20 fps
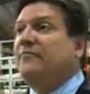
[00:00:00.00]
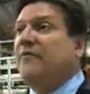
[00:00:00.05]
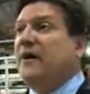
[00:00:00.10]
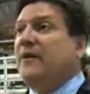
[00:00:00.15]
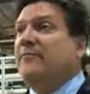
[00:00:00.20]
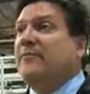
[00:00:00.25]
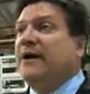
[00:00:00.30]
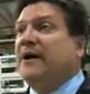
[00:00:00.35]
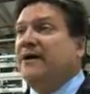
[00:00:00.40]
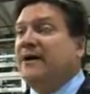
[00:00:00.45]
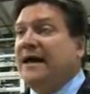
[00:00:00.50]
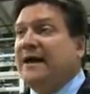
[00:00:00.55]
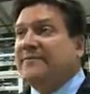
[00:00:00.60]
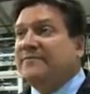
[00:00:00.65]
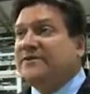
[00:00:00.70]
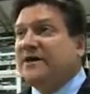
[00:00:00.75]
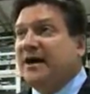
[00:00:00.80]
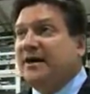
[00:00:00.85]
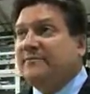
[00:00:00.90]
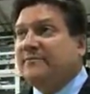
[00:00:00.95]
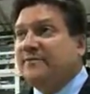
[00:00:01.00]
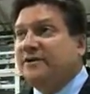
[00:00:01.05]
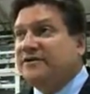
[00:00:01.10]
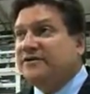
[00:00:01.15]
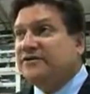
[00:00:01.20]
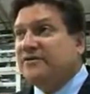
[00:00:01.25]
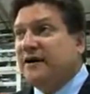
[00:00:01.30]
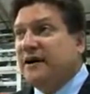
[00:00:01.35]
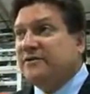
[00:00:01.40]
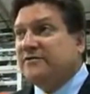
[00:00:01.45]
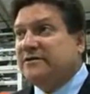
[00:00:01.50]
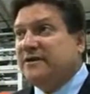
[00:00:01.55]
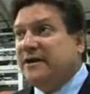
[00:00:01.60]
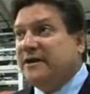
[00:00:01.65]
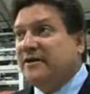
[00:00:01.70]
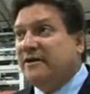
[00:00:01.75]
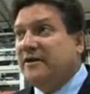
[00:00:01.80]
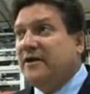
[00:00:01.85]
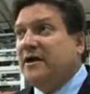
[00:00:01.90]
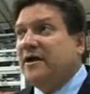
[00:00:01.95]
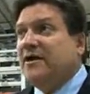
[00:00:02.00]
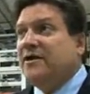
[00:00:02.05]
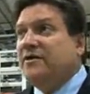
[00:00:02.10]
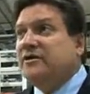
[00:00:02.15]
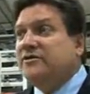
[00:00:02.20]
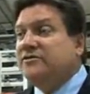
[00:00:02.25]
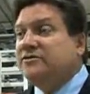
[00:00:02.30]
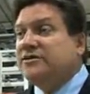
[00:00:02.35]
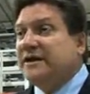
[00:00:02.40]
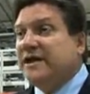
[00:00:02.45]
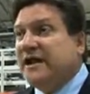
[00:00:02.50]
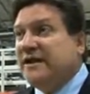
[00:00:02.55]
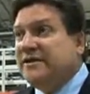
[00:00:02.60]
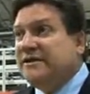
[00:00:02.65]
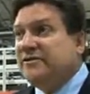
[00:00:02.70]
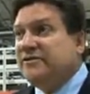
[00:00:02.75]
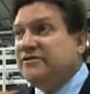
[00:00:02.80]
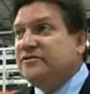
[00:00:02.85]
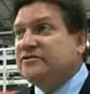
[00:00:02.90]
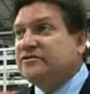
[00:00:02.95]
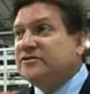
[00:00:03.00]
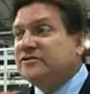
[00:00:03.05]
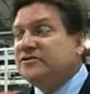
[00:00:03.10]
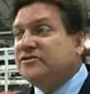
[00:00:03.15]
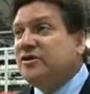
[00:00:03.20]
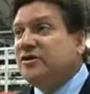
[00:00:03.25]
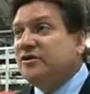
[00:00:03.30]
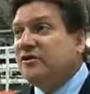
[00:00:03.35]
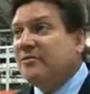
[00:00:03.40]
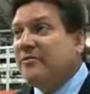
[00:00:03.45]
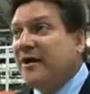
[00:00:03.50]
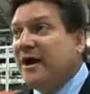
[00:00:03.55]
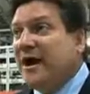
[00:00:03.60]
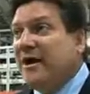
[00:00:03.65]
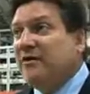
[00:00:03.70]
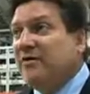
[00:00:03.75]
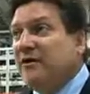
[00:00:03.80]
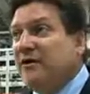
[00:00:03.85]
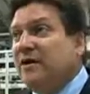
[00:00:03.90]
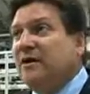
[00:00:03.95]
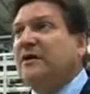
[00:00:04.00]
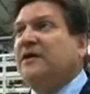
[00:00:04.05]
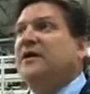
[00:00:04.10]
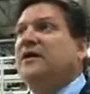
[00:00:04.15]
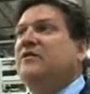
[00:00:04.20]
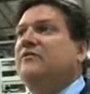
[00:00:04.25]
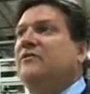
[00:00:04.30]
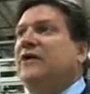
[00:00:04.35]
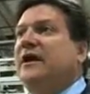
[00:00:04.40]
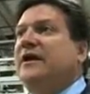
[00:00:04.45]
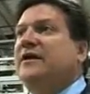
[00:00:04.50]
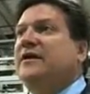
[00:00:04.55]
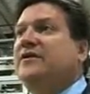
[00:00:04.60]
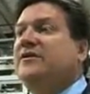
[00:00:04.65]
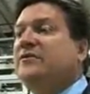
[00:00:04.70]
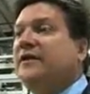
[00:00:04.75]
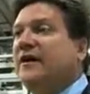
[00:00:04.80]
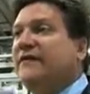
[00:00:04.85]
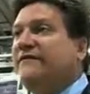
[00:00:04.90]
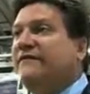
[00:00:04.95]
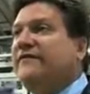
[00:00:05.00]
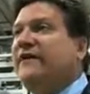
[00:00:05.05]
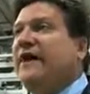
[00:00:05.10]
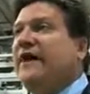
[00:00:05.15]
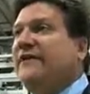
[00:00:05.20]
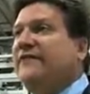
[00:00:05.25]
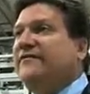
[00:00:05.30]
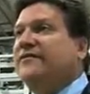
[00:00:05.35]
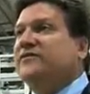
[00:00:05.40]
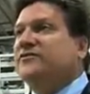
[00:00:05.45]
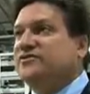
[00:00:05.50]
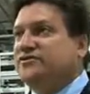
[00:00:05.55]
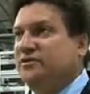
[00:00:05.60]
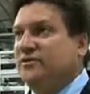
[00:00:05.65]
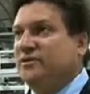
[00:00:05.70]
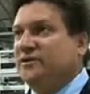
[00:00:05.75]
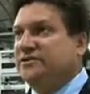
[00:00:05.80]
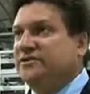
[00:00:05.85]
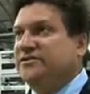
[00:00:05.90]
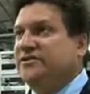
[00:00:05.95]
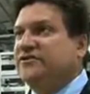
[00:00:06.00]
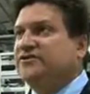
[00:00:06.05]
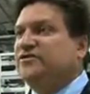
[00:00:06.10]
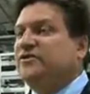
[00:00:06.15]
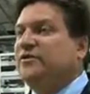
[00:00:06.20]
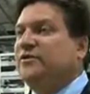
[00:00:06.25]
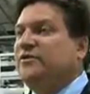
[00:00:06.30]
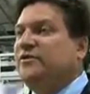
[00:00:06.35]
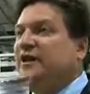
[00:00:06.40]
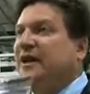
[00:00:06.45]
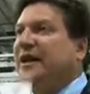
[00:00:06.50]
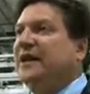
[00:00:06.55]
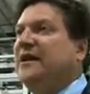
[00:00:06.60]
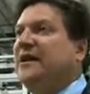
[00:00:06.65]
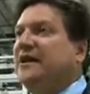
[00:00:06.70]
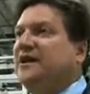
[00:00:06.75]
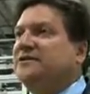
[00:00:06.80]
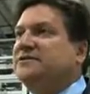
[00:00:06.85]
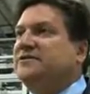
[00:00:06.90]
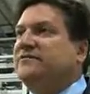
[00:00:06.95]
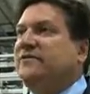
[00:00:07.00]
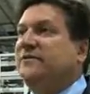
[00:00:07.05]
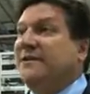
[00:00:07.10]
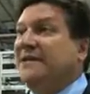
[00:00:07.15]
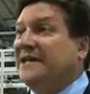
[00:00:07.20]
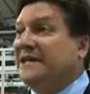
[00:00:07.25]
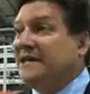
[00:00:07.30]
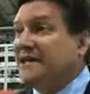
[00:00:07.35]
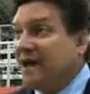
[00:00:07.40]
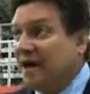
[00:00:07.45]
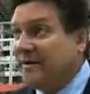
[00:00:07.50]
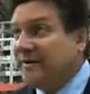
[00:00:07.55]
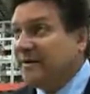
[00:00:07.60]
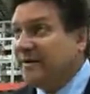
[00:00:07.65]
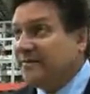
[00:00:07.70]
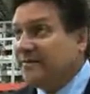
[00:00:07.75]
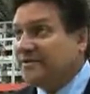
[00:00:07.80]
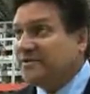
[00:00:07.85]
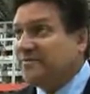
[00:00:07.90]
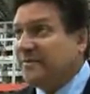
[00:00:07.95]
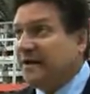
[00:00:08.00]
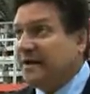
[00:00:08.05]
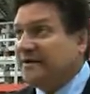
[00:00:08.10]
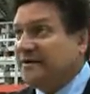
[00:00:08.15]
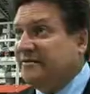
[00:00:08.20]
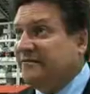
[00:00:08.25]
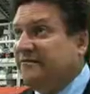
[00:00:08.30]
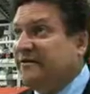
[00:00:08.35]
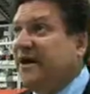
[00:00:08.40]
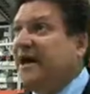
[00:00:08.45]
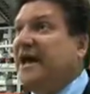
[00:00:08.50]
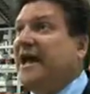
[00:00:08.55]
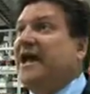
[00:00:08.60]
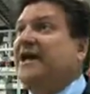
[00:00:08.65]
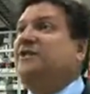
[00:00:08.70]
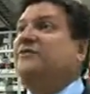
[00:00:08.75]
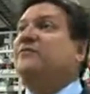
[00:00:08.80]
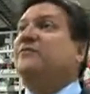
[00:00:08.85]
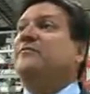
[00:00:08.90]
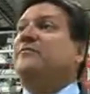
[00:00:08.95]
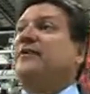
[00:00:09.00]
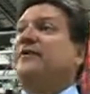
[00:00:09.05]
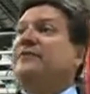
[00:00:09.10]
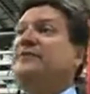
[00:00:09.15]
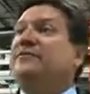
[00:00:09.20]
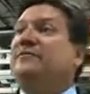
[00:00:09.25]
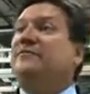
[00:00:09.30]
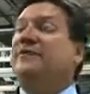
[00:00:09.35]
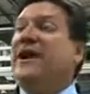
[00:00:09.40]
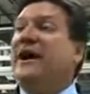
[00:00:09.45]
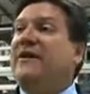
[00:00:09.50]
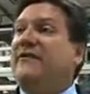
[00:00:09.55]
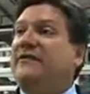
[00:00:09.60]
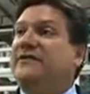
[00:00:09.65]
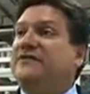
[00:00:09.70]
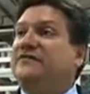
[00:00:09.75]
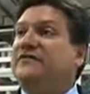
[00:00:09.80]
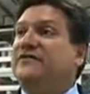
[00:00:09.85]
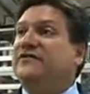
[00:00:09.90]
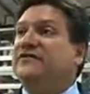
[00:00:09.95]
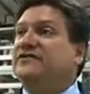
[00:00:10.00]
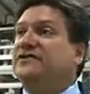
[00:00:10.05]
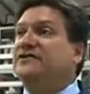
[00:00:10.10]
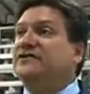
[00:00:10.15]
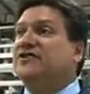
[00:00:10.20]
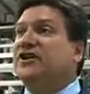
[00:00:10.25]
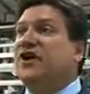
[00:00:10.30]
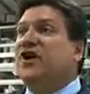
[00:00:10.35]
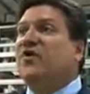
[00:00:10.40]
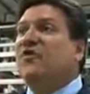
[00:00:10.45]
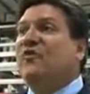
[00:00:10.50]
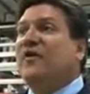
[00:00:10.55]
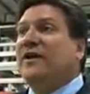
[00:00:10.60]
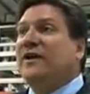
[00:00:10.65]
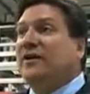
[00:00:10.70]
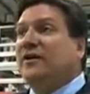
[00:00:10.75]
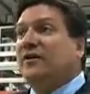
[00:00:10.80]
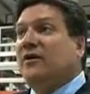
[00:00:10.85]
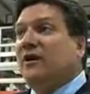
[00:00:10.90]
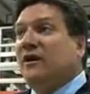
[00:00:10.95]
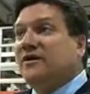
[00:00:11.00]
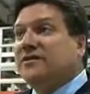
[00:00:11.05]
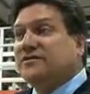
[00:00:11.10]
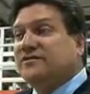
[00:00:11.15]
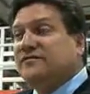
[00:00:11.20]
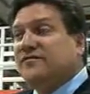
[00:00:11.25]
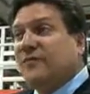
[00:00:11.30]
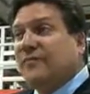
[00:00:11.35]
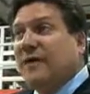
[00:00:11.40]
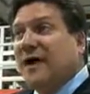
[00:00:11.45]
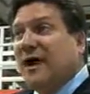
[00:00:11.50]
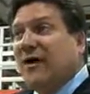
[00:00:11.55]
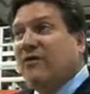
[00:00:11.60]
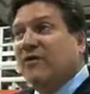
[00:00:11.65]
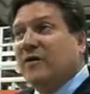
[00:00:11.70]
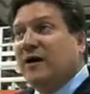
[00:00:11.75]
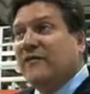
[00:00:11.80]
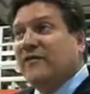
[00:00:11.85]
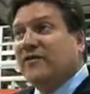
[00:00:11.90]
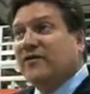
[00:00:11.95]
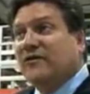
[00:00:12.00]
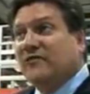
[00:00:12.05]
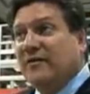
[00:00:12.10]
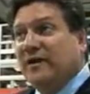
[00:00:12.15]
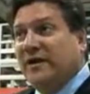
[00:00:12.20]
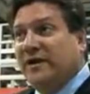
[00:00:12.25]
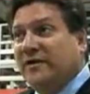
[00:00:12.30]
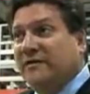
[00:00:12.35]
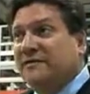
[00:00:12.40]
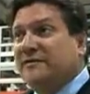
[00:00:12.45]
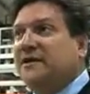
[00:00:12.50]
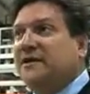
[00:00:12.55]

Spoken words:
a laptop that you're out there using and you're using solar power, right, you got a 5-year source. So when you analyze it from an economic perspective and you compare it to batteries versus what it costs for power on the grid,